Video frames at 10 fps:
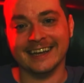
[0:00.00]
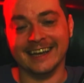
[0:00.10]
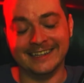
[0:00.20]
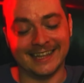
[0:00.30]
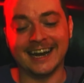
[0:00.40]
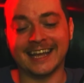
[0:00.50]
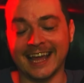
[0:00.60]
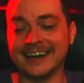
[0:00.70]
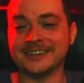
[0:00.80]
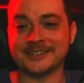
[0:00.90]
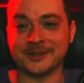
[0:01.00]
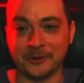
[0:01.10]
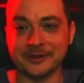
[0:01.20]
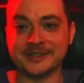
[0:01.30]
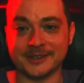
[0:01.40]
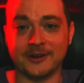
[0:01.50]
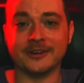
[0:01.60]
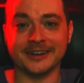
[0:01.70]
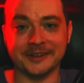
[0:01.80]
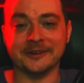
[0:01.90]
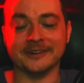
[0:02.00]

He dedicated a stolen song to you.